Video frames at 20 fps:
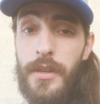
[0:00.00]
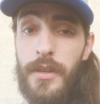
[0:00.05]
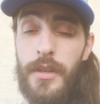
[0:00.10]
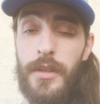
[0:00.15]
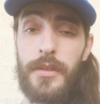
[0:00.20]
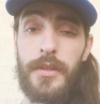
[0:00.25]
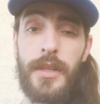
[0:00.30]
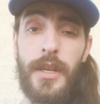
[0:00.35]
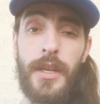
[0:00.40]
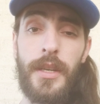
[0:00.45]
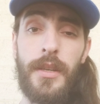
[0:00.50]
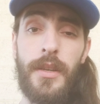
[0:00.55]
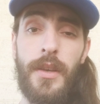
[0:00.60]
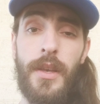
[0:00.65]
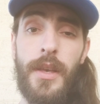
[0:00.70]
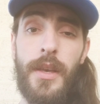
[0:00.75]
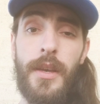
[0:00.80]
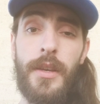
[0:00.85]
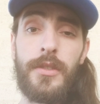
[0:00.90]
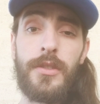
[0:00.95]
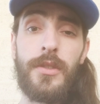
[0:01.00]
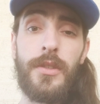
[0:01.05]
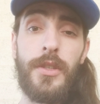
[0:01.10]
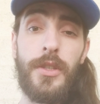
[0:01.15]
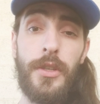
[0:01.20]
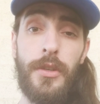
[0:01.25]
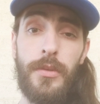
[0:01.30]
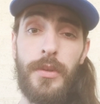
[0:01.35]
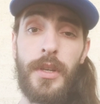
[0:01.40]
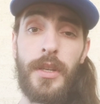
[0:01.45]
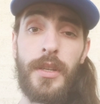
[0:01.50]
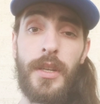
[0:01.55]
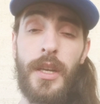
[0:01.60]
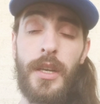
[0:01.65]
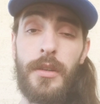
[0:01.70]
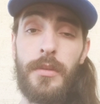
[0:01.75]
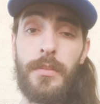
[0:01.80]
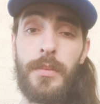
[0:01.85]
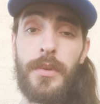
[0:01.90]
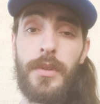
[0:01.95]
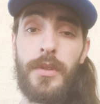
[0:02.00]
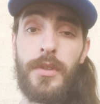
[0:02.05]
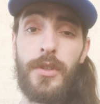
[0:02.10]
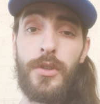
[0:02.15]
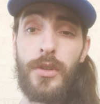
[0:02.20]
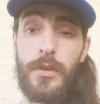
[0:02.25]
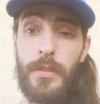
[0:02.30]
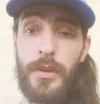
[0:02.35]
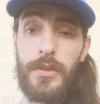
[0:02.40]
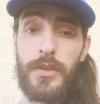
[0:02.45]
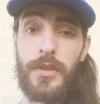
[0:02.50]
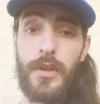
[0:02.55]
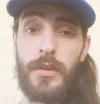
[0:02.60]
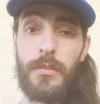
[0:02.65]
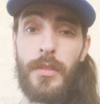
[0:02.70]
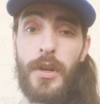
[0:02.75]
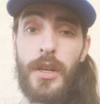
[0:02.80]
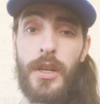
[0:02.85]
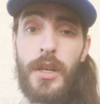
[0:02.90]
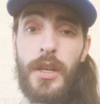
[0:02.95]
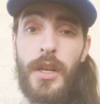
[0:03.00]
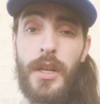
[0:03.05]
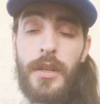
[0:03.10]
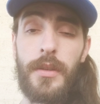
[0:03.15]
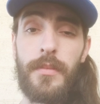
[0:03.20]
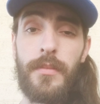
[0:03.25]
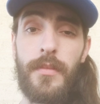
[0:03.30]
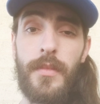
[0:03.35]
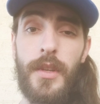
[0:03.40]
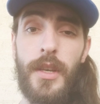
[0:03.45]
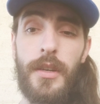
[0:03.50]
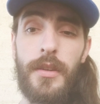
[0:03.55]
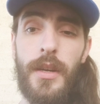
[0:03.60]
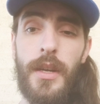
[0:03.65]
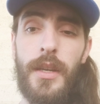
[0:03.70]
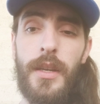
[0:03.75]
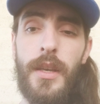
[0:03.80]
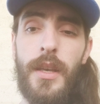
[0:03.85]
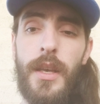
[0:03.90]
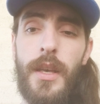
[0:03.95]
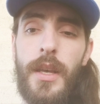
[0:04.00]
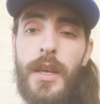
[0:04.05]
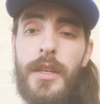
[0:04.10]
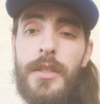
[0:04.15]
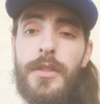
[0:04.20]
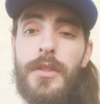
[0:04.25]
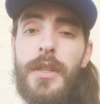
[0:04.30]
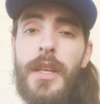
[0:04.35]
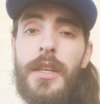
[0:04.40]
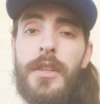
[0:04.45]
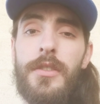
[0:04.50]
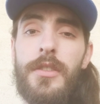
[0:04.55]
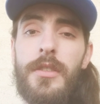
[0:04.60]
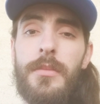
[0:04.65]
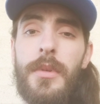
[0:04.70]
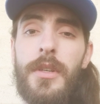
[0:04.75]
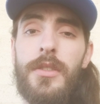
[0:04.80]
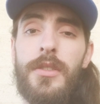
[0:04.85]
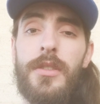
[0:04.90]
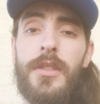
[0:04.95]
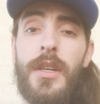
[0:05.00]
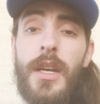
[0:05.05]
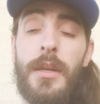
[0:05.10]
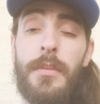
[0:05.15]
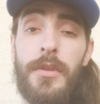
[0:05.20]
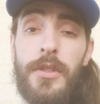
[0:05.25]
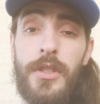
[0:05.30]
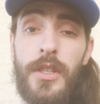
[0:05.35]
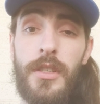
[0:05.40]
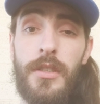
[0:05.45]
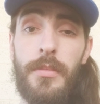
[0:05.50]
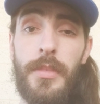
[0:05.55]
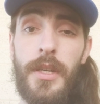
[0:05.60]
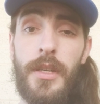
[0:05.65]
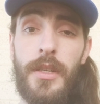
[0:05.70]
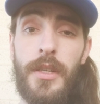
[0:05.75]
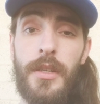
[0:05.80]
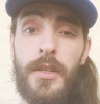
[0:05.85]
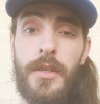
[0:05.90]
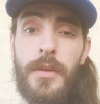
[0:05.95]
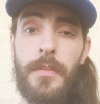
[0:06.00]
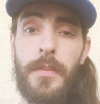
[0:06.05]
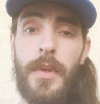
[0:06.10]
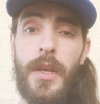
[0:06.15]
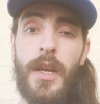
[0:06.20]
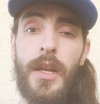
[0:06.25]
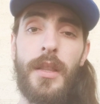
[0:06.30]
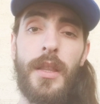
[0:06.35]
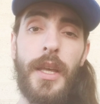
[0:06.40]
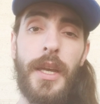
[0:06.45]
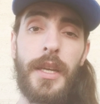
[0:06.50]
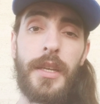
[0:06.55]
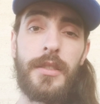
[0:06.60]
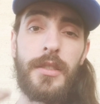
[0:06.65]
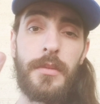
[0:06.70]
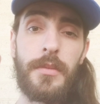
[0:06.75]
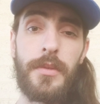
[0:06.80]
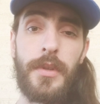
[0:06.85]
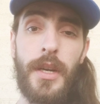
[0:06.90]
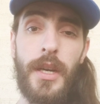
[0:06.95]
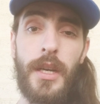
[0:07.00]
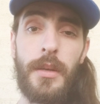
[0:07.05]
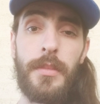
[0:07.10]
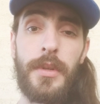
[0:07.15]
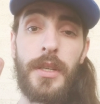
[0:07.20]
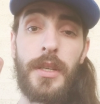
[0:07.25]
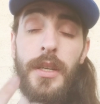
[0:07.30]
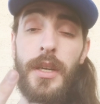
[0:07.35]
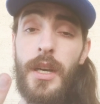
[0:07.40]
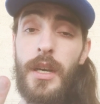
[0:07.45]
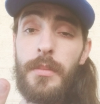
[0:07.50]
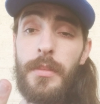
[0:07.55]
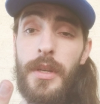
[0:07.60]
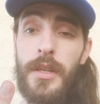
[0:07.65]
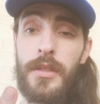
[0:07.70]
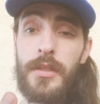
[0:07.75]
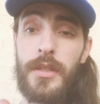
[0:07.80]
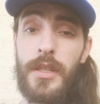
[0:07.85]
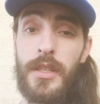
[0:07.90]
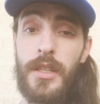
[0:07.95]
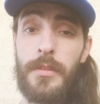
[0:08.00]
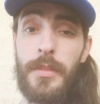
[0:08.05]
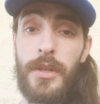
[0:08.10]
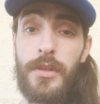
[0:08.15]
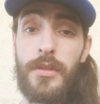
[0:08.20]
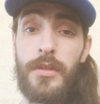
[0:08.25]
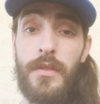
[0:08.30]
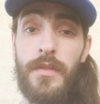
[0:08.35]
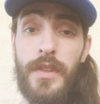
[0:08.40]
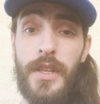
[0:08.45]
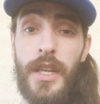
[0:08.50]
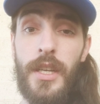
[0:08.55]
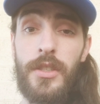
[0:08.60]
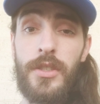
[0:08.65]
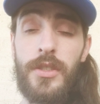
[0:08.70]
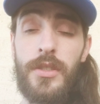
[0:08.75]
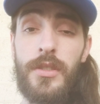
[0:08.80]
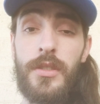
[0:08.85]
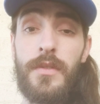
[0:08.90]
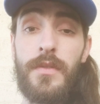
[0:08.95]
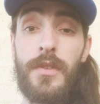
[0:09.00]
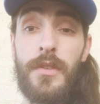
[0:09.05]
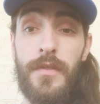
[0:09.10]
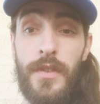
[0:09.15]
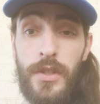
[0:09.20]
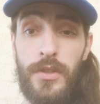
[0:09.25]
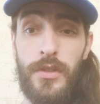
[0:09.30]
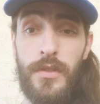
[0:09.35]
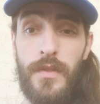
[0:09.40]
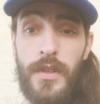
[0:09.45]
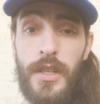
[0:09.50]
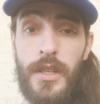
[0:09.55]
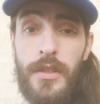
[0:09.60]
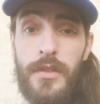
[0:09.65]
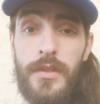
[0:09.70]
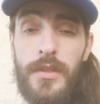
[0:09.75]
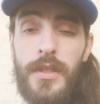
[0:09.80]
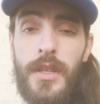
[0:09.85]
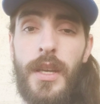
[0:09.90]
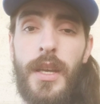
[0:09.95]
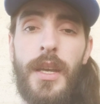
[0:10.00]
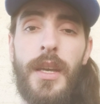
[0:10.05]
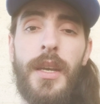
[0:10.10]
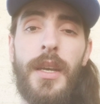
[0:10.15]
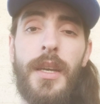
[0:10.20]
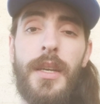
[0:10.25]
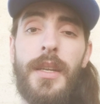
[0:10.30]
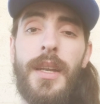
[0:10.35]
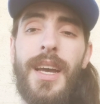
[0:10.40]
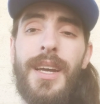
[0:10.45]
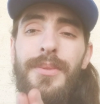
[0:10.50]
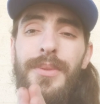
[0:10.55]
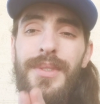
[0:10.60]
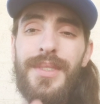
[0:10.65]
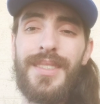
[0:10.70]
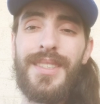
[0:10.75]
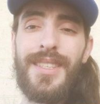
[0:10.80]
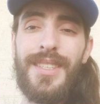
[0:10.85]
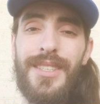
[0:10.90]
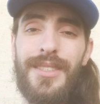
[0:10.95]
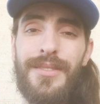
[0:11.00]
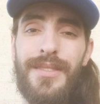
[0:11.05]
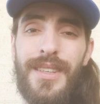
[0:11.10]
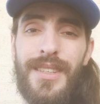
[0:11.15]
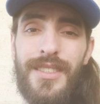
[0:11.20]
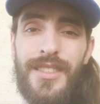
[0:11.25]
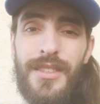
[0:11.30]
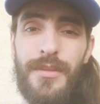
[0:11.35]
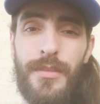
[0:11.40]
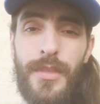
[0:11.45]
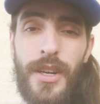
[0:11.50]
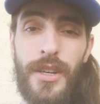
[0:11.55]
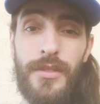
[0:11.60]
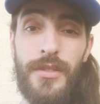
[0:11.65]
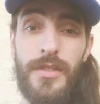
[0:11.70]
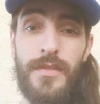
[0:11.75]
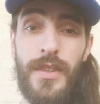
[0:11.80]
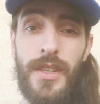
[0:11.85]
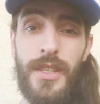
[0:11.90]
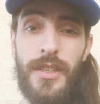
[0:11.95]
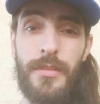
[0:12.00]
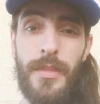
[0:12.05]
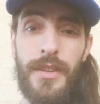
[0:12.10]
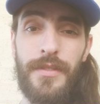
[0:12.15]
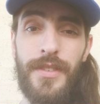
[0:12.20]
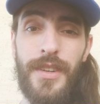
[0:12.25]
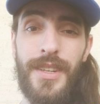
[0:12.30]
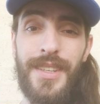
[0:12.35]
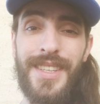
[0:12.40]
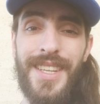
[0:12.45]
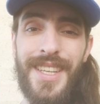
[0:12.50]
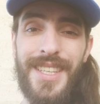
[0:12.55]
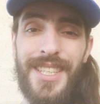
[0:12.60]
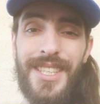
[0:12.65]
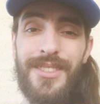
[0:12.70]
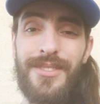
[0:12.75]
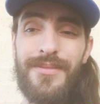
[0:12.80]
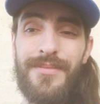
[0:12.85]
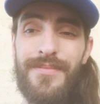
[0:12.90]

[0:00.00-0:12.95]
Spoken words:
Okay, so you can help your postcard marketing. All right, so thank you so much. I appreciate you being here. Like, subscribe, comment, hit the bell notifications for future videos, and I will see you in tomorrow's video, my friend. Thank you.